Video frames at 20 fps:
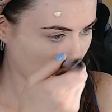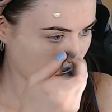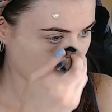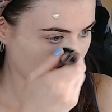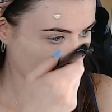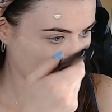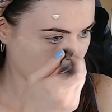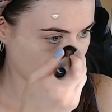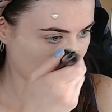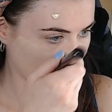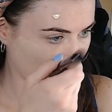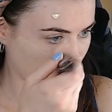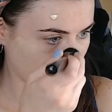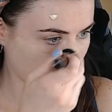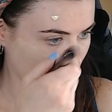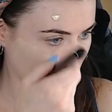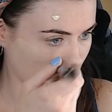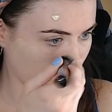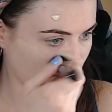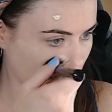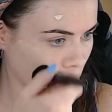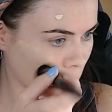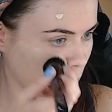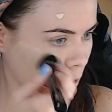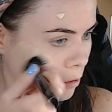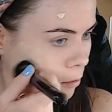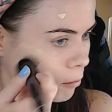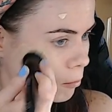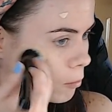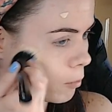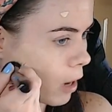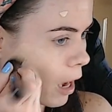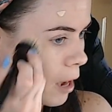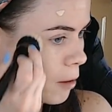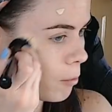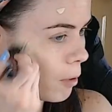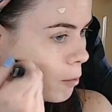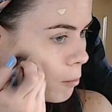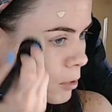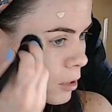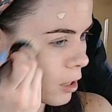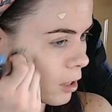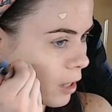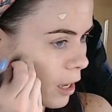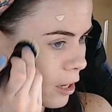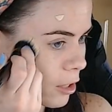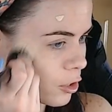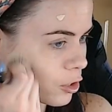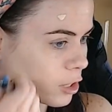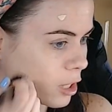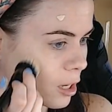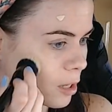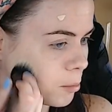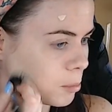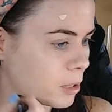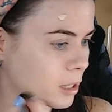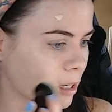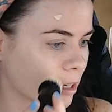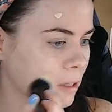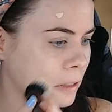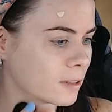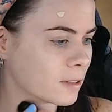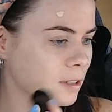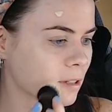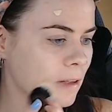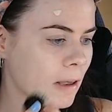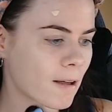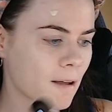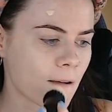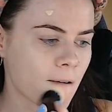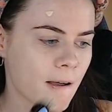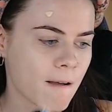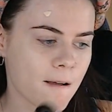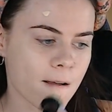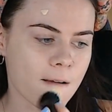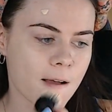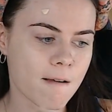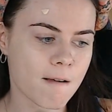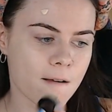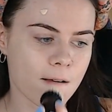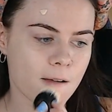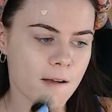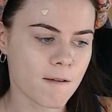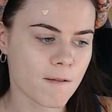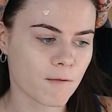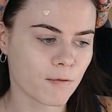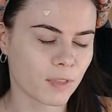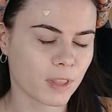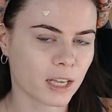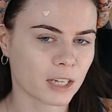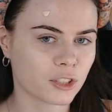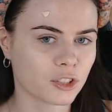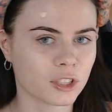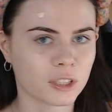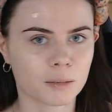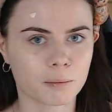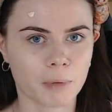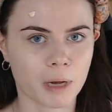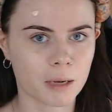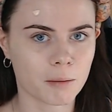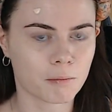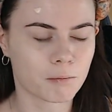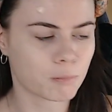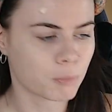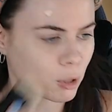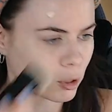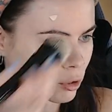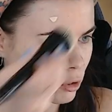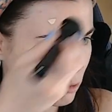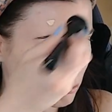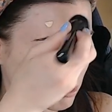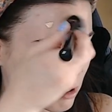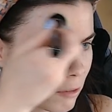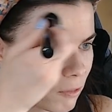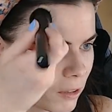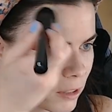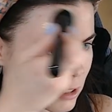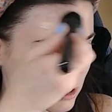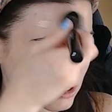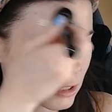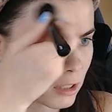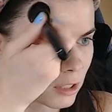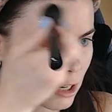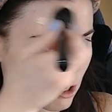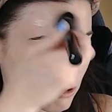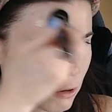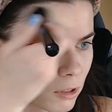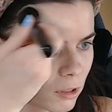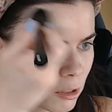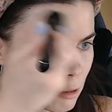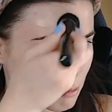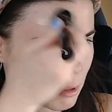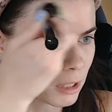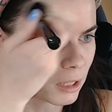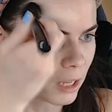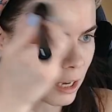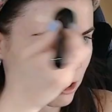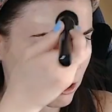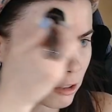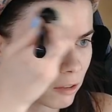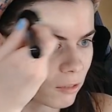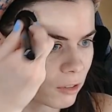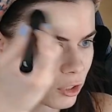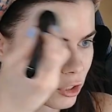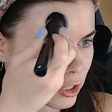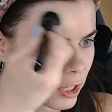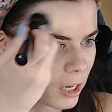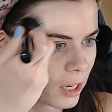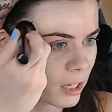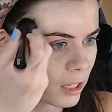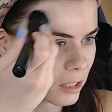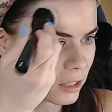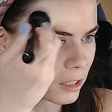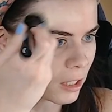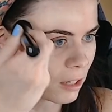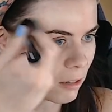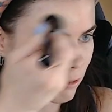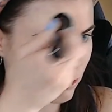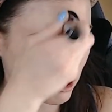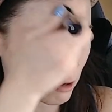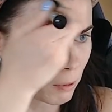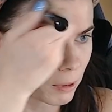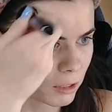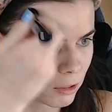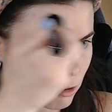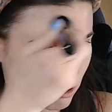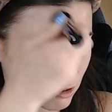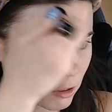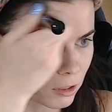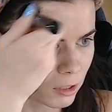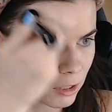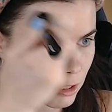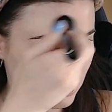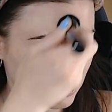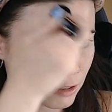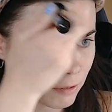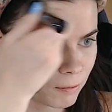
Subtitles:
So I went with the lighter shade because that's just my personal preference, is to go with a little bit lighter of a shade instead of going darker.